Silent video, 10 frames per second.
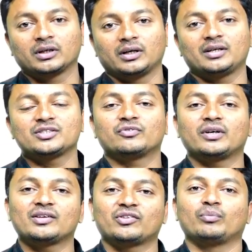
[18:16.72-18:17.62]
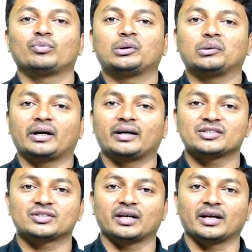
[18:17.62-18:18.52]
It is very simple to
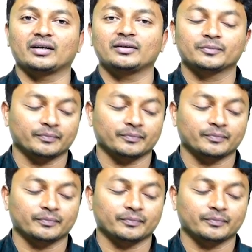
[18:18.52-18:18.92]
understand.